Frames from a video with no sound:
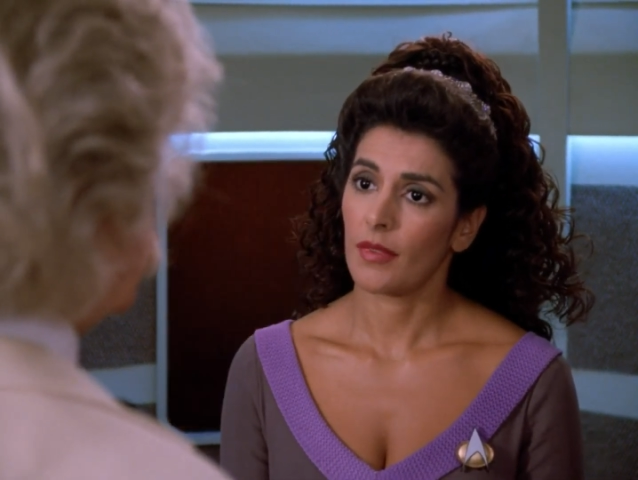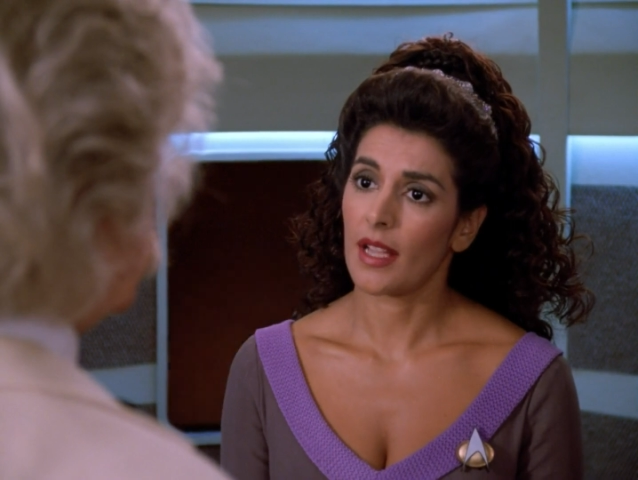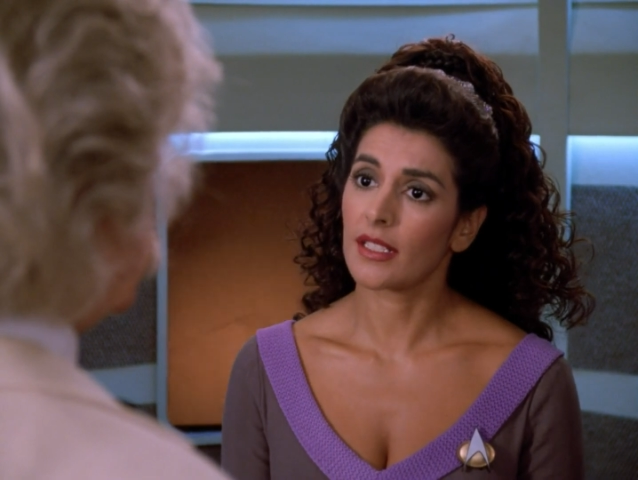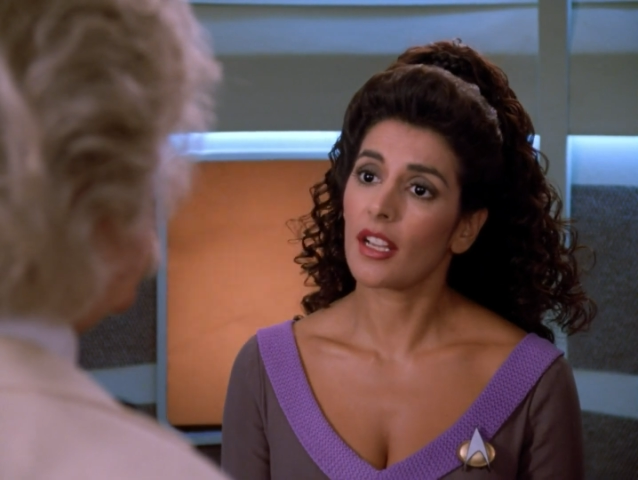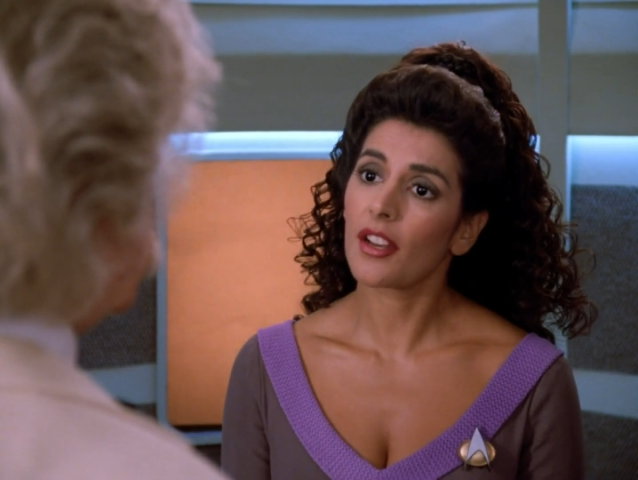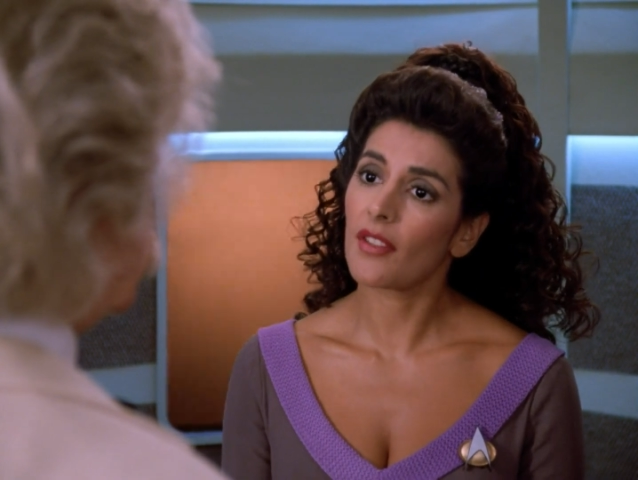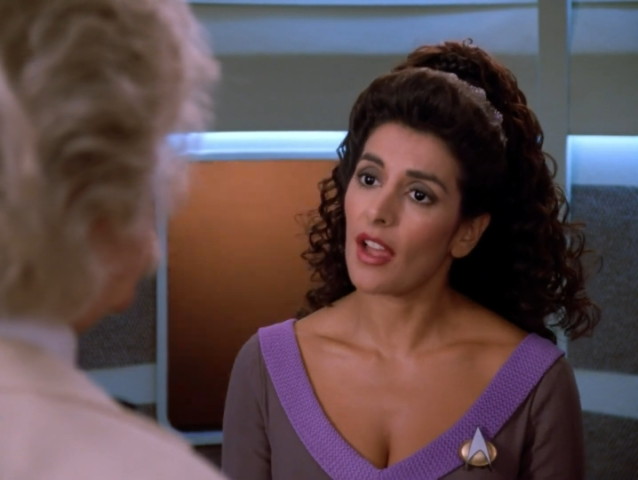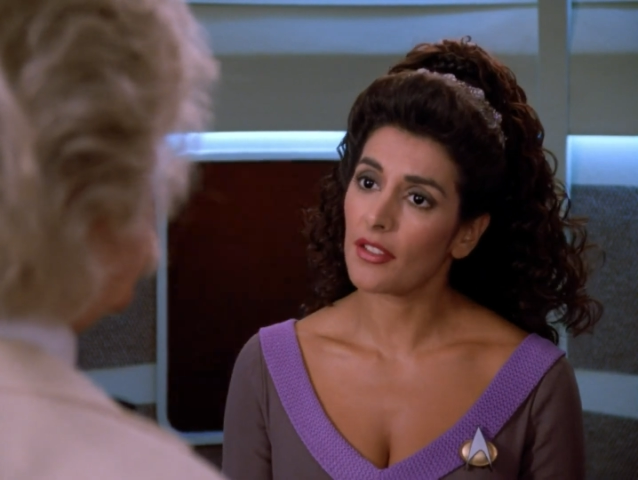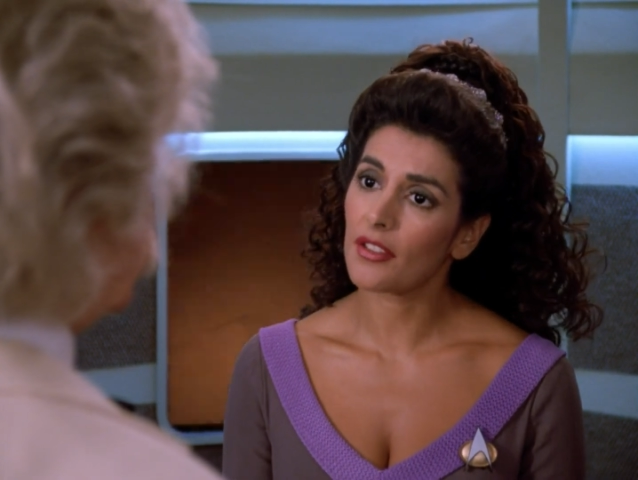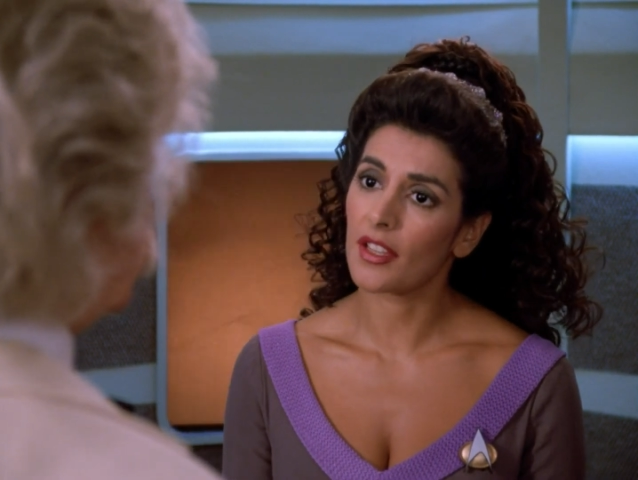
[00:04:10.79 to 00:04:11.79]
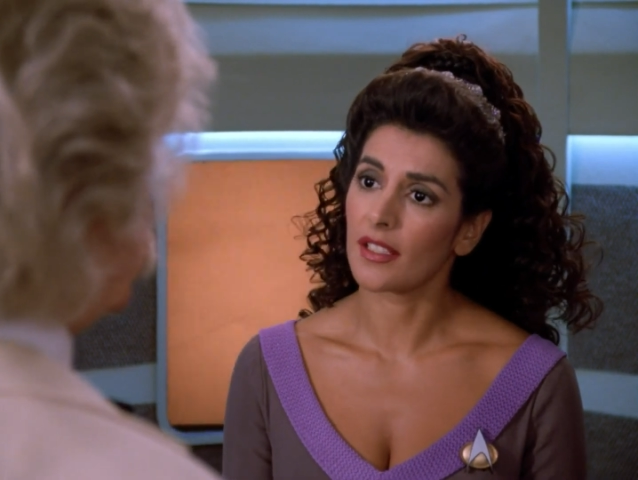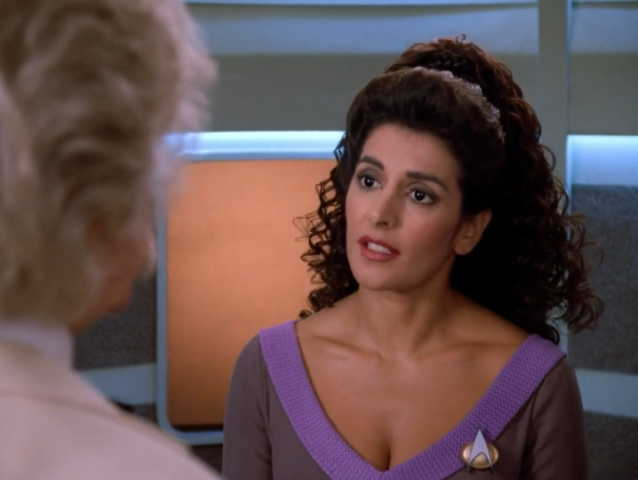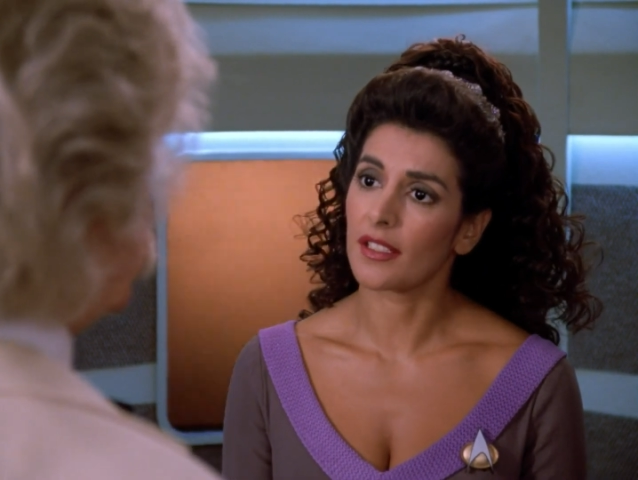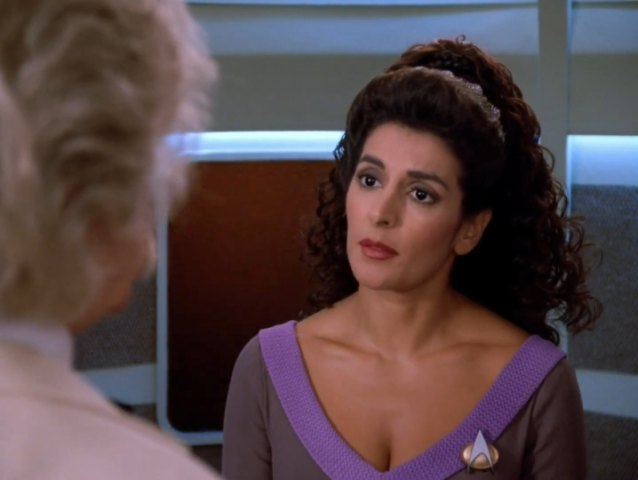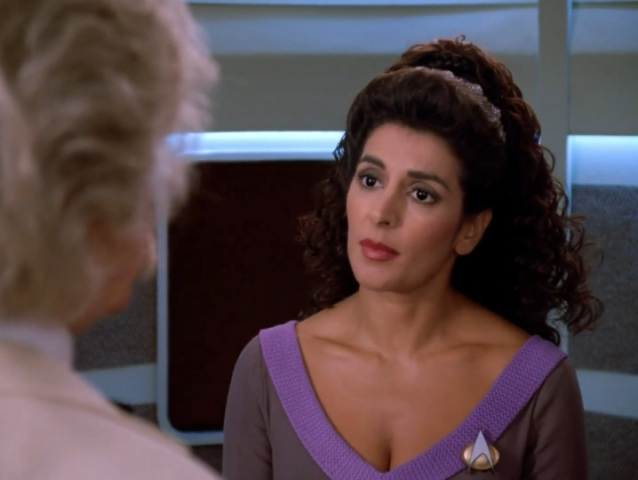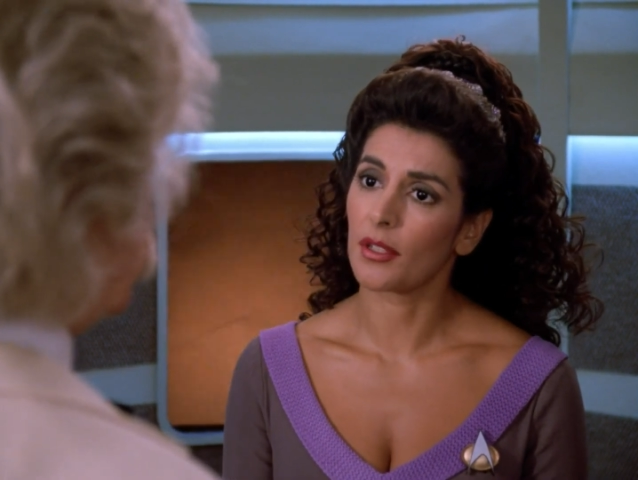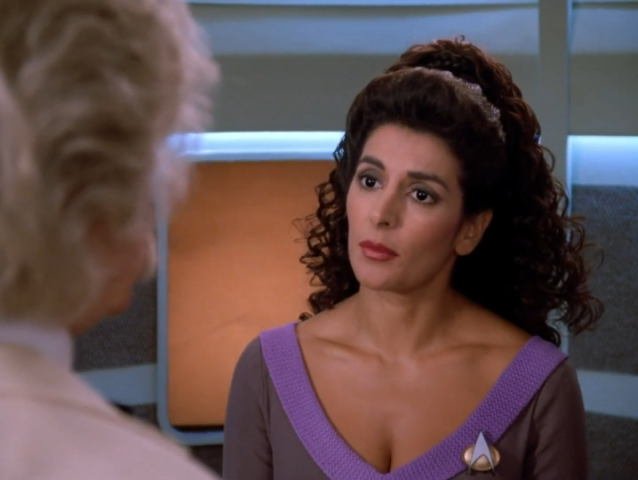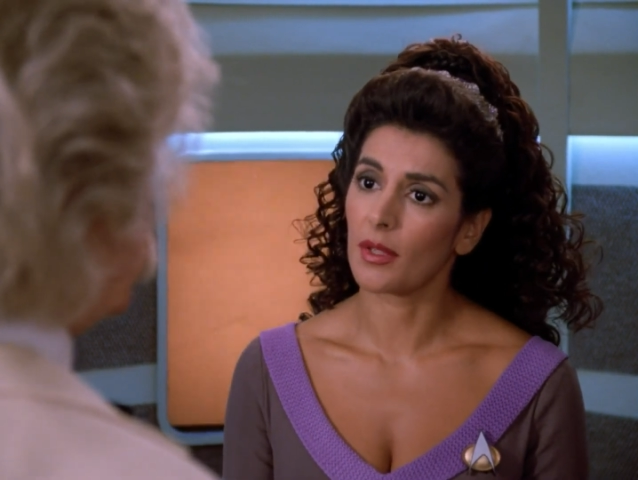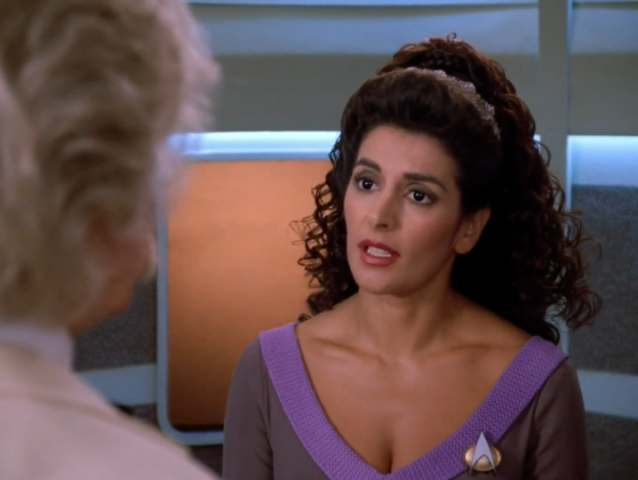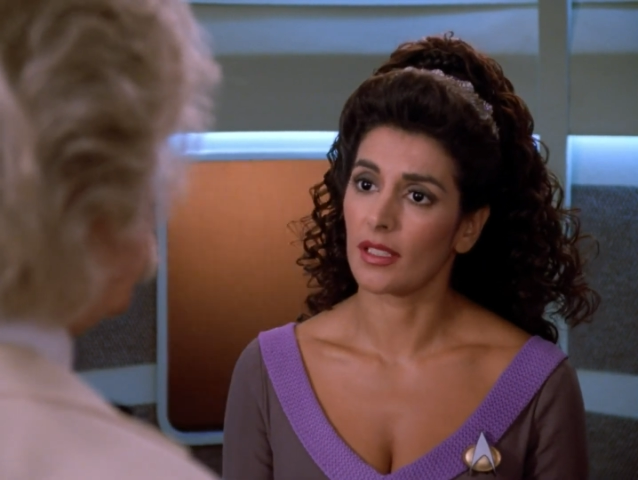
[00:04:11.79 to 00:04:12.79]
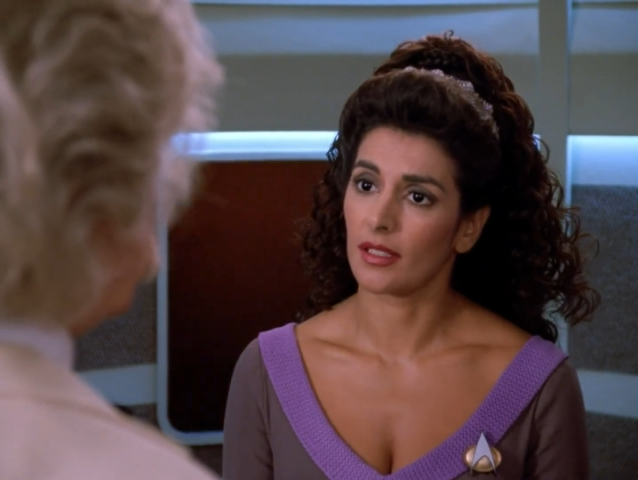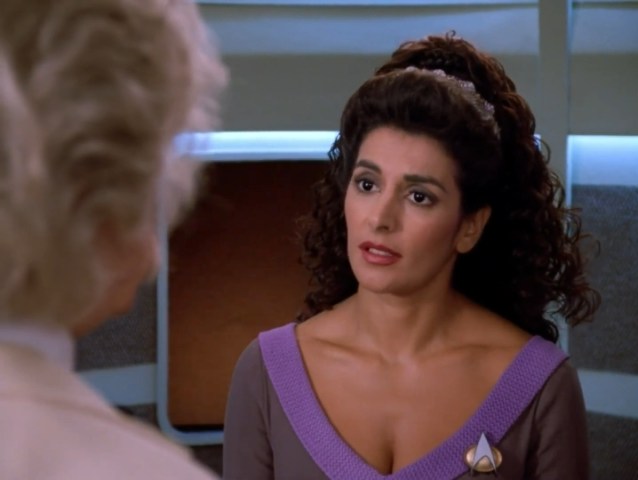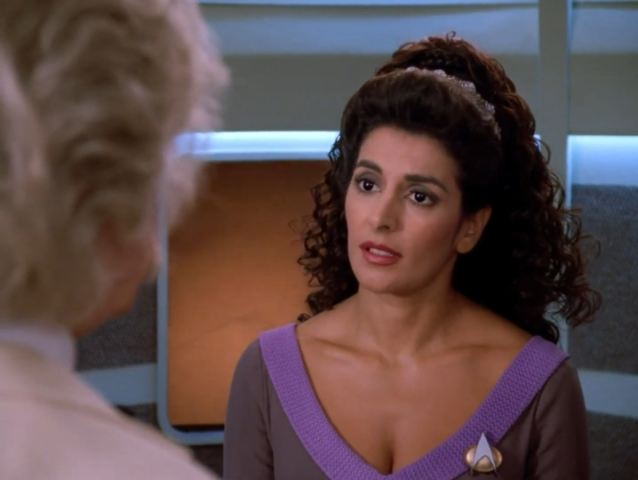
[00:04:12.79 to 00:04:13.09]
and a lot of other things disappeared with it.